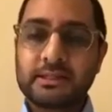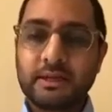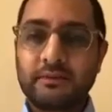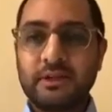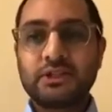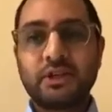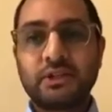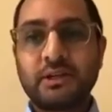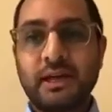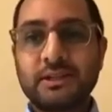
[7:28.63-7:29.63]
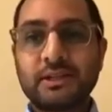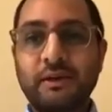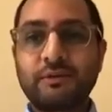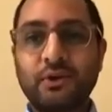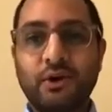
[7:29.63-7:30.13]
each other and to
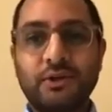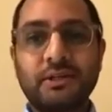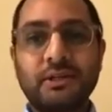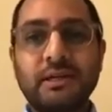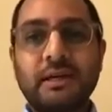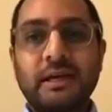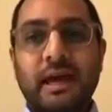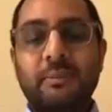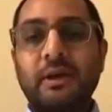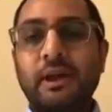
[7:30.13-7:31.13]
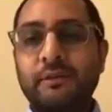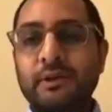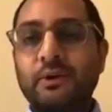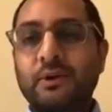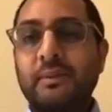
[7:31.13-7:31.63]
love God. And by loving
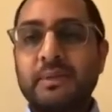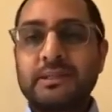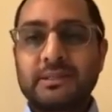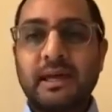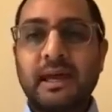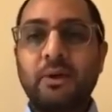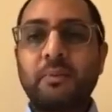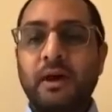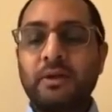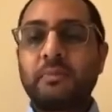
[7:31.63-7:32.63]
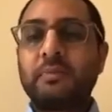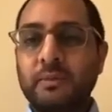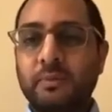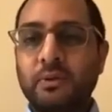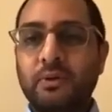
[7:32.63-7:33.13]
God, that means to help other
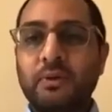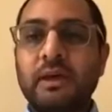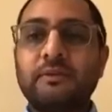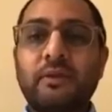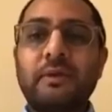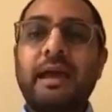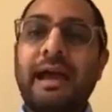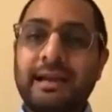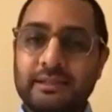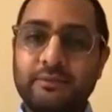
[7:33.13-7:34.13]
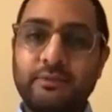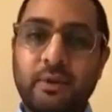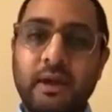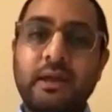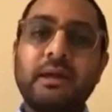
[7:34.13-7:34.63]
people in a very active
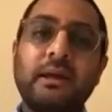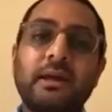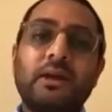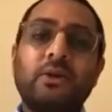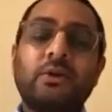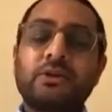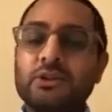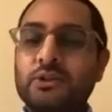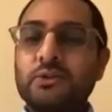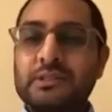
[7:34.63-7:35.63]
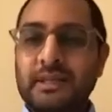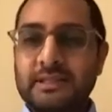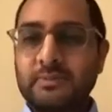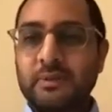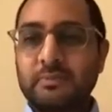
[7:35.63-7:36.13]
way, not just through
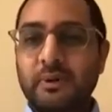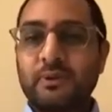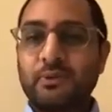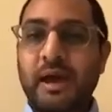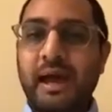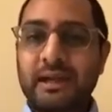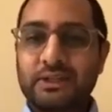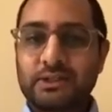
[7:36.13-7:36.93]
sentiment, but through action.